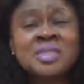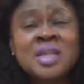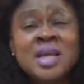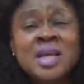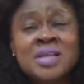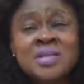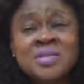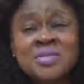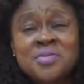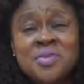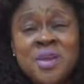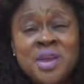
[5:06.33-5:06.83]

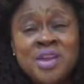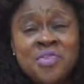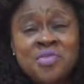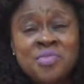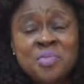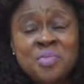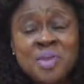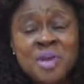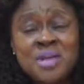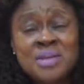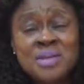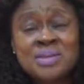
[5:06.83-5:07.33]
35
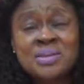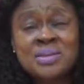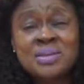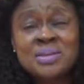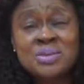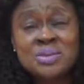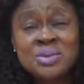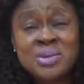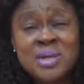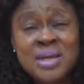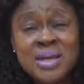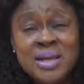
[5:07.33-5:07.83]
minutes
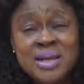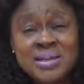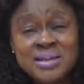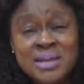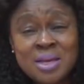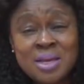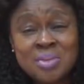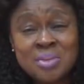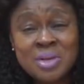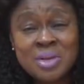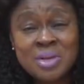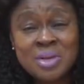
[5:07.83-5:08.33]
into the
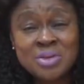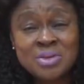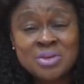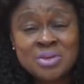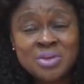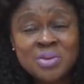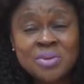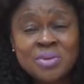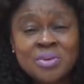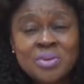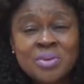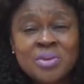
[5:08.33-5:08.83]

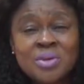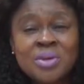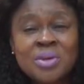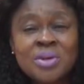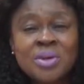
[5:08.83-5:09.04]
examination,